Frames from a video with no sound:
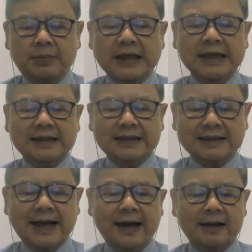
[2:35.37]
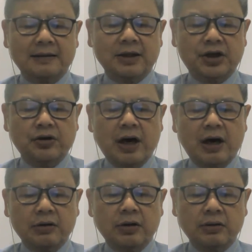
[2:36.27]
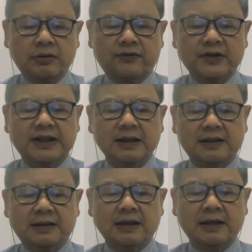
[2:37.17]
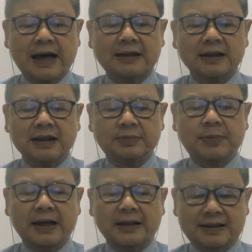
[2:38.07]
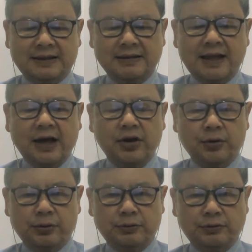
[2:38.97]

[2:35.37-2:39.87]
please scan the QR code to visit the Catalyst space. Thank you.